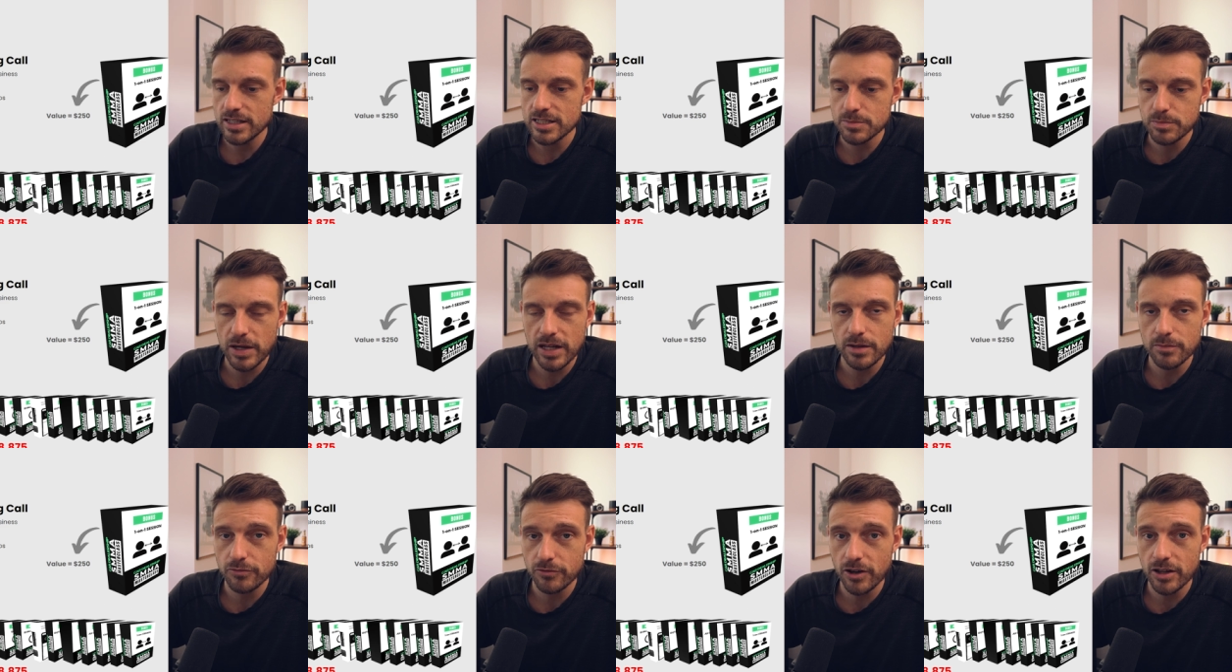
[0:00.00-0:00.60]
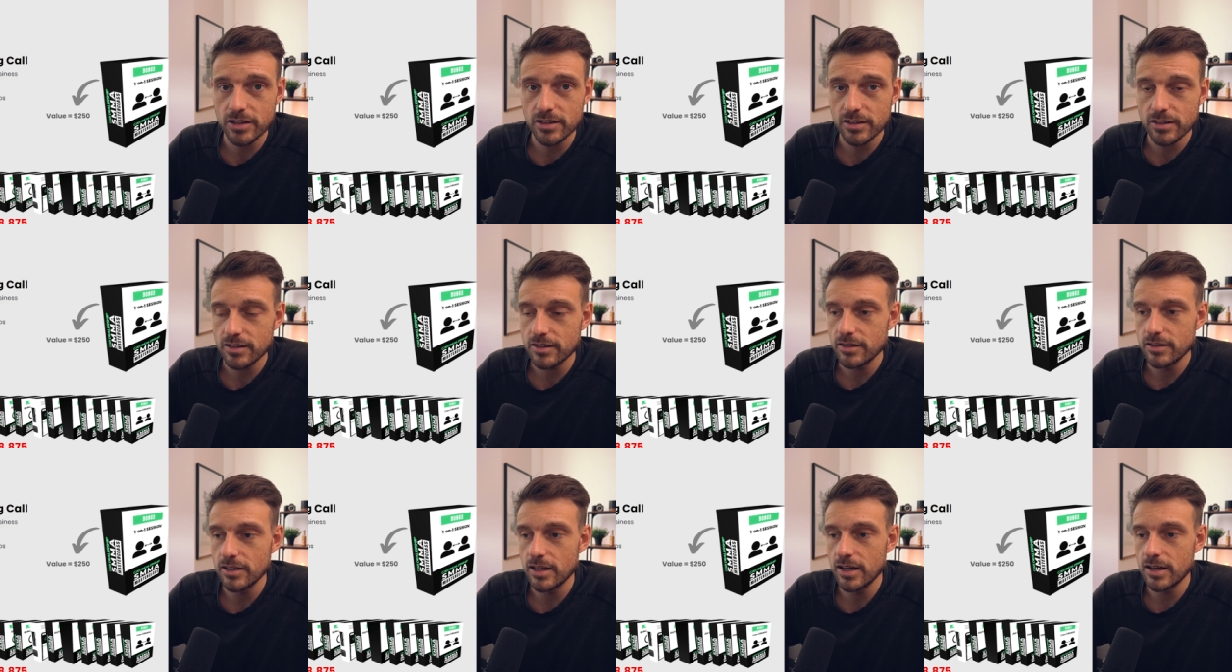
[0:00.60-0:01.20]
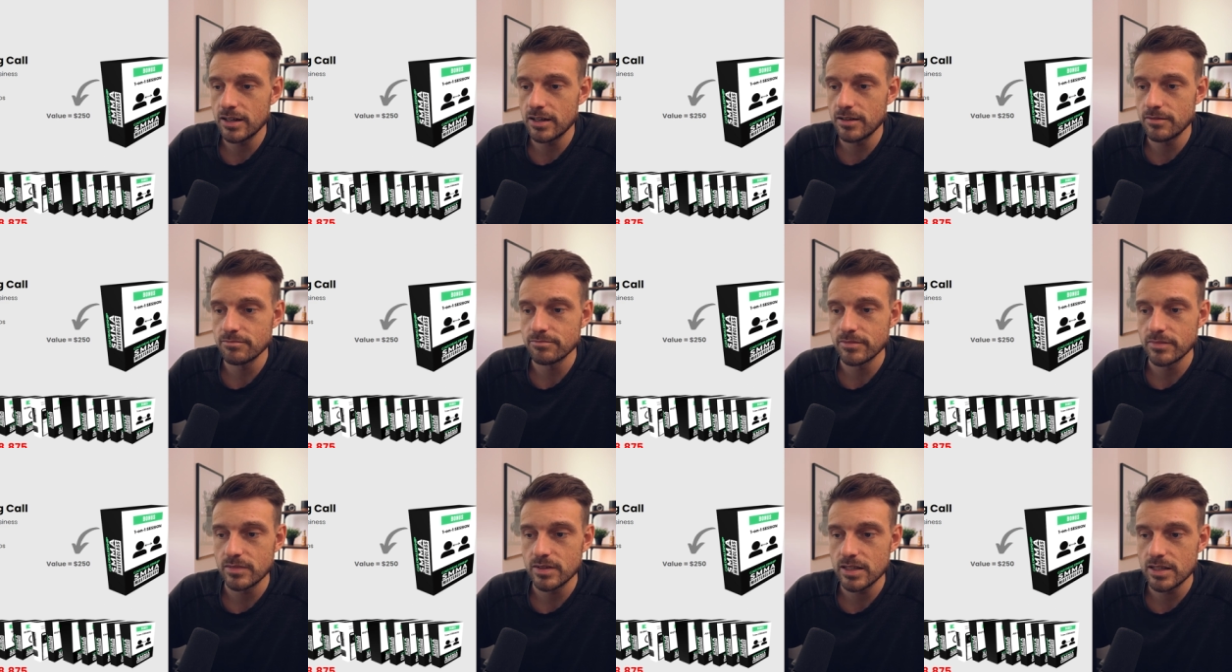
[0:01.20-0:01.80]
It's paid up front.
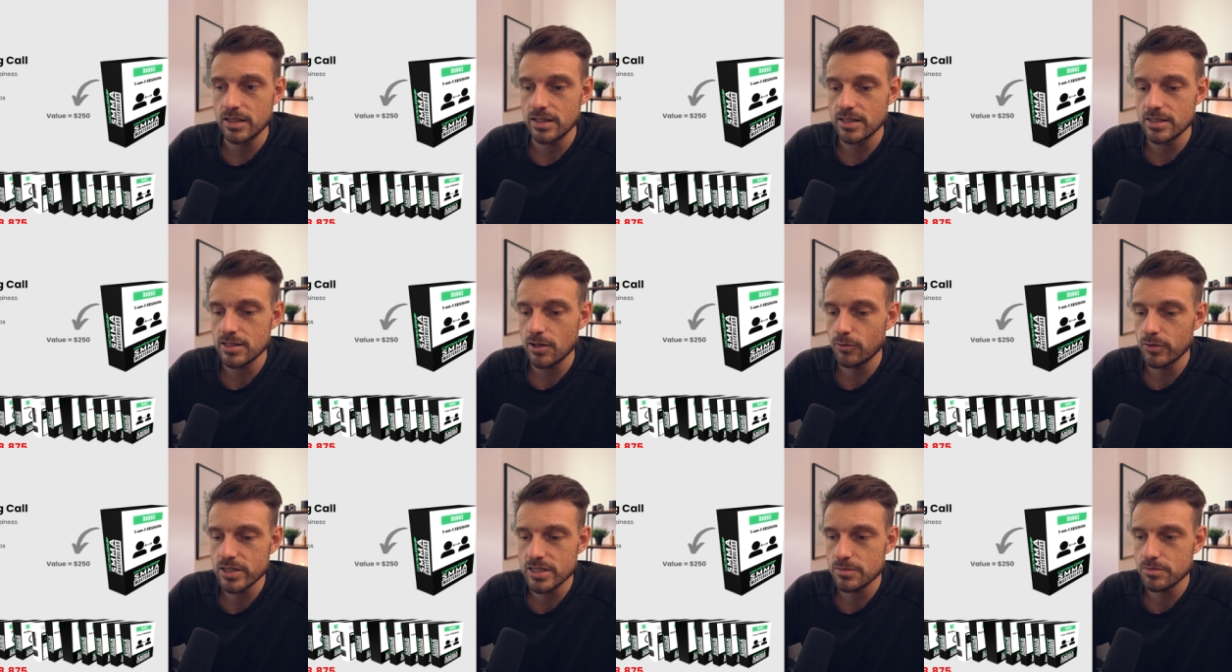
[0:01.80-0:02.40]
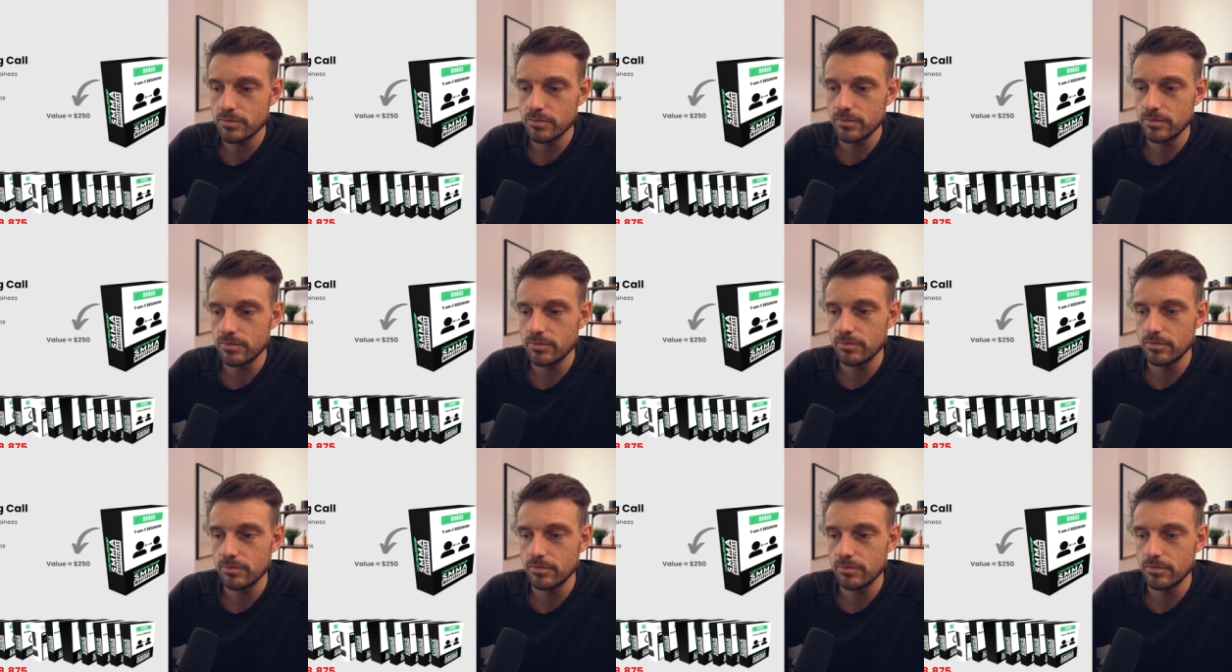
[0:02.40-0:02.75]
Um, it's always